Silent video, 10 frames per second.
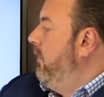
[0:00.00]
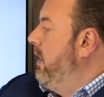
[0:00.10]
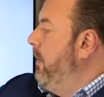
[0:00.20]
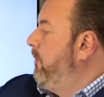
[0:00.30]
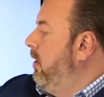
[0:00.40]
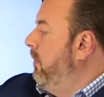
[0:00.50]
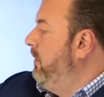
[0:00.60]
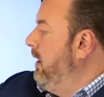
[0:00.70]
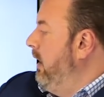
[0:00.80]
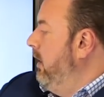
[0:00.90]
That
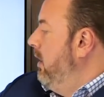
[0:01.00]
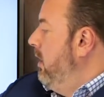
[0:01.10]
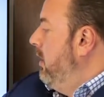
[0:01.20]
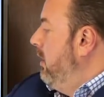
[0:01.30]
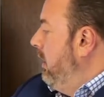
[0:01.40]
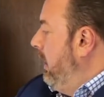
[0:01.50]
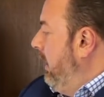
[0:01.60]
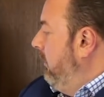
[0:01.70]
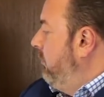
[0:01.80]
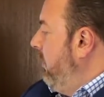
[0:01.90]
property
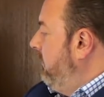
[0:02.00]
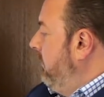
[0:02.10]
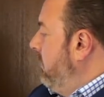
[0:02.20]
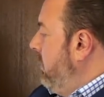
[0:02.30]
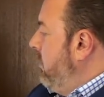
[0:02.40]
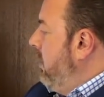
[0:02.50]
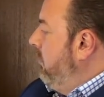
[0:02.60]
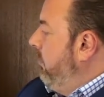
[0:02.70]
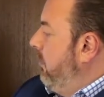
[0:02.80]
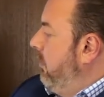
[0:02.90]
in 2031
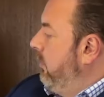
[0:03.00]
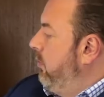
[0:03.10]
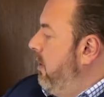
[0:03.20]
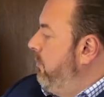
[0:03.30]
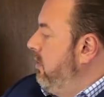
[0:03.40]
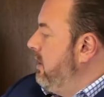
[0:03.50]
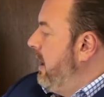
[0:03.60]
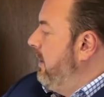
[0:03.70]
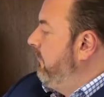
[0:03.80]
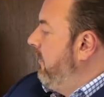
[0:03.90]
will be worth
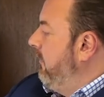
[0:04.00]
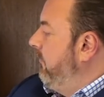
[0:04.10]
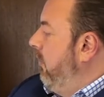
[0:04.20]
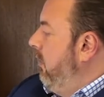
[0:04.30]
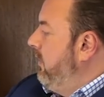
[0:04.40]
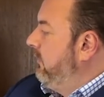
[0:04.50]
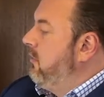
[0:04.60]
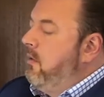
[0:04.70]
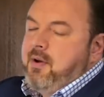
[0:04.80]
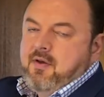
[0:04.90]
1.854. That's
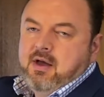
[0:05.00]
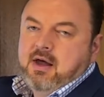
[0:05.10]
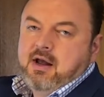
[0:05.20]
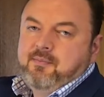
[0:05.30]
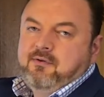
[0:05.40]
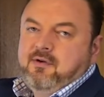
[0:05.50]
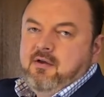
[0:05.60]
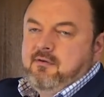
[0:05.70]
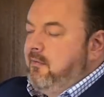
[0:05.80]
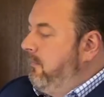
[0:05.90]
compounding at
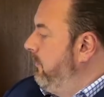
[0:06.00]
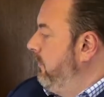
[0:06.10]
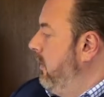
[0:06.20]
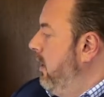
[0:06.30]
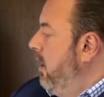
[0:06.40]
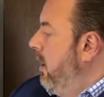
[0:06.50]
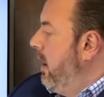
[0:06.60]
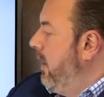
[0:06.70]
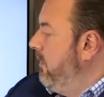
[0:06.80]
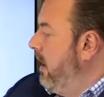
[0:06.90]
8%.
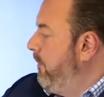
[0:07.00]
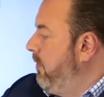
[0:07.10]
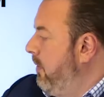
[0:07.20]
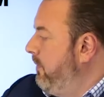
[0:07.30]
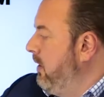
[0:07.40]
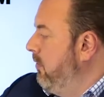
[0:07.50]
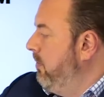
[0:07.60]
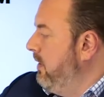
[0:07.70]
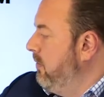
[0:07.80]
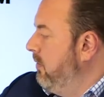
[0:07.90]
And that property will
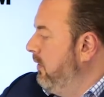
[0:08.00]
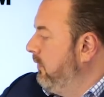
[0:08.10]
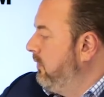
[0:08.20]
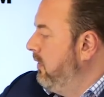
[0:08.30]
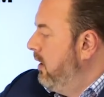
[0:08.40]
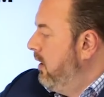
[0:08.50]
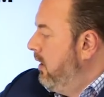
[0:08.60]
be worth